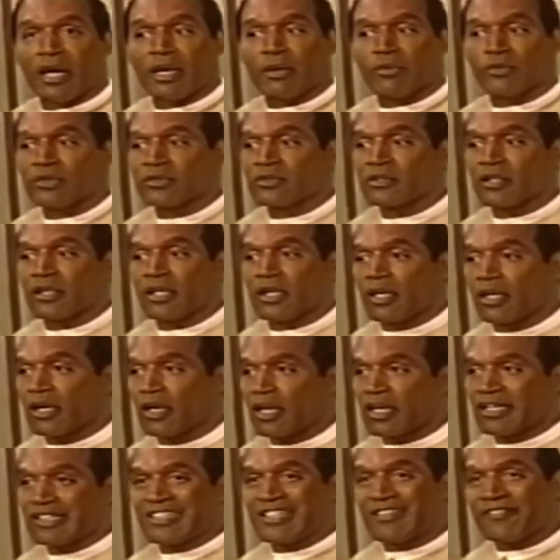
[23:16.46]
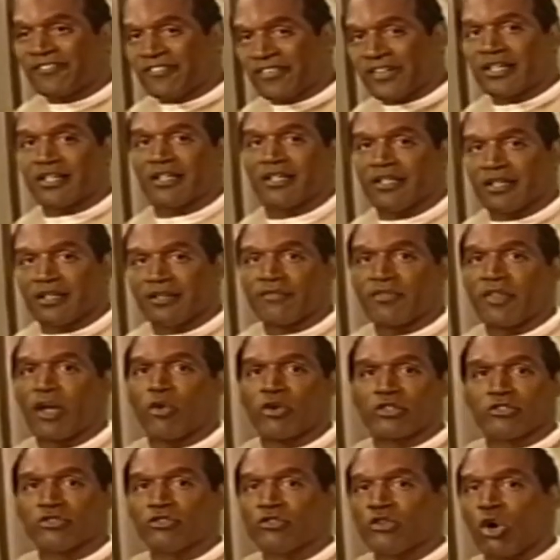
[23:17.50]
it was a definitive,
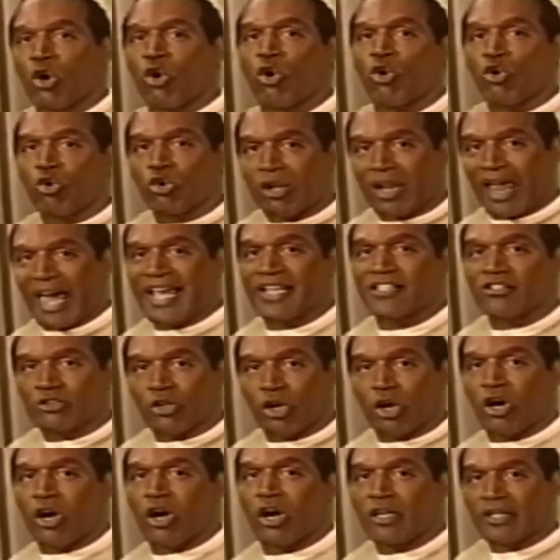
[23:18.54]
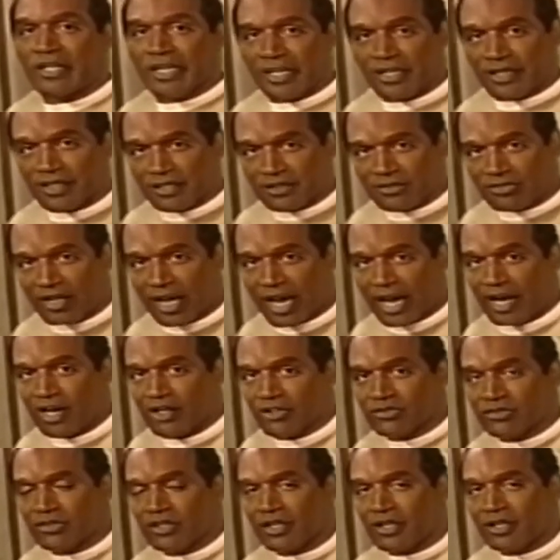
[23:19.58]
there was no lights on in his
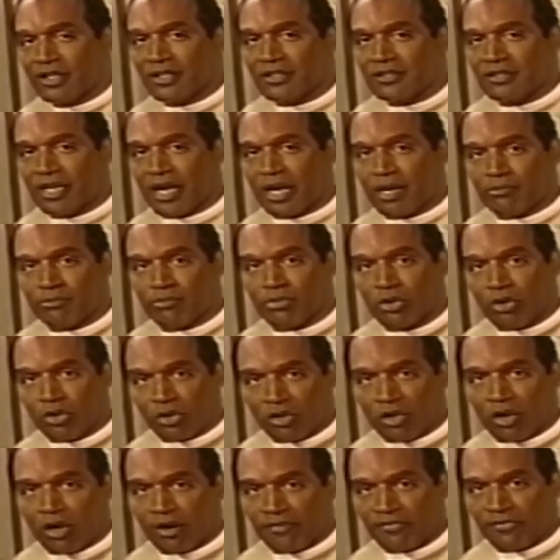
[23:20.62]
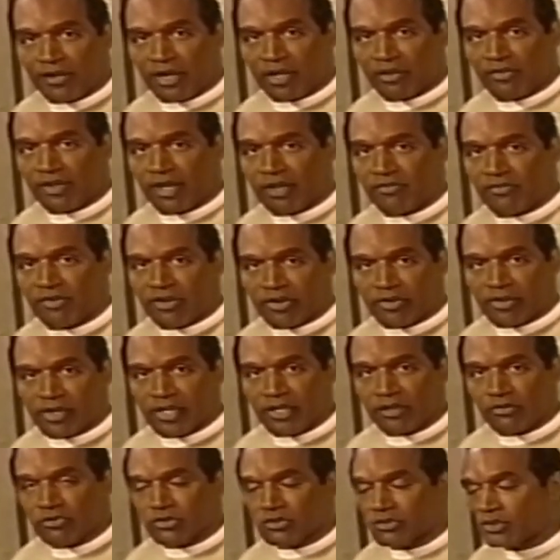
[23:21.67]
house. Tom Brokaw found that
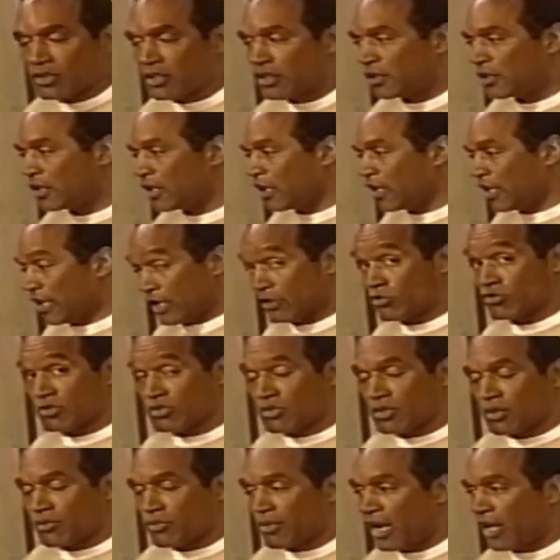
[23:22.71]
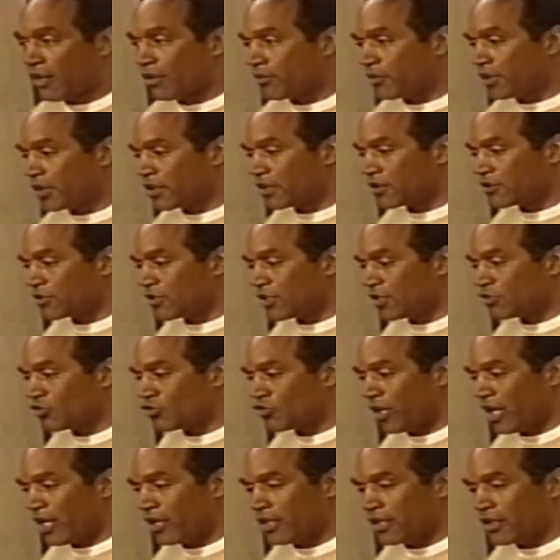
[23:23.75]
very interesting, because he
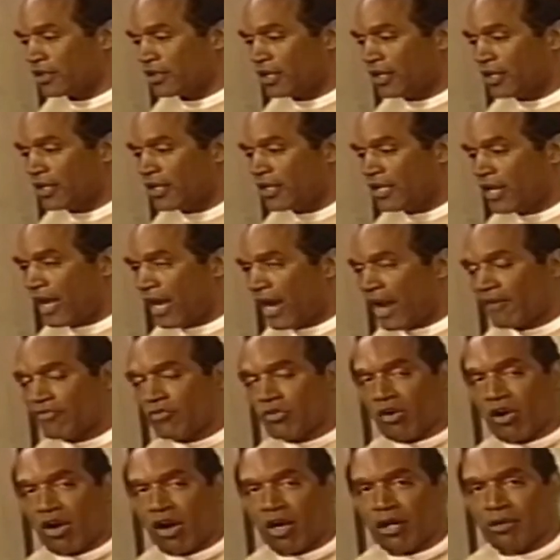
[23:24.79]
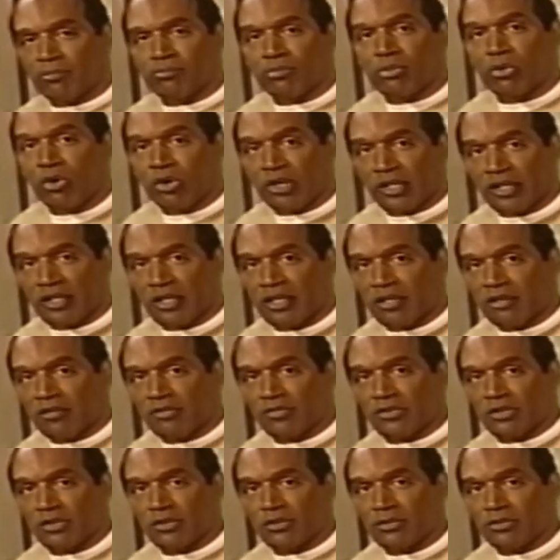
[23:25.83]
stated after our aborted
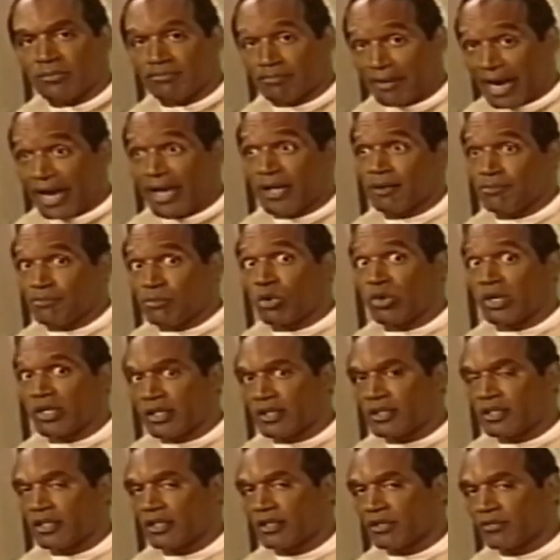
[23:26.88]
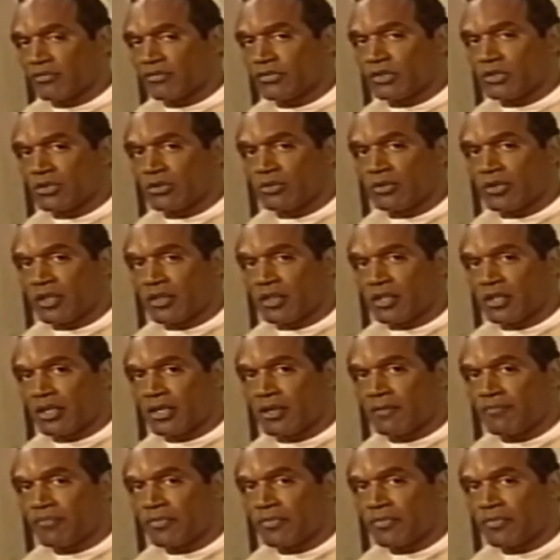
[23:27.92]
interview with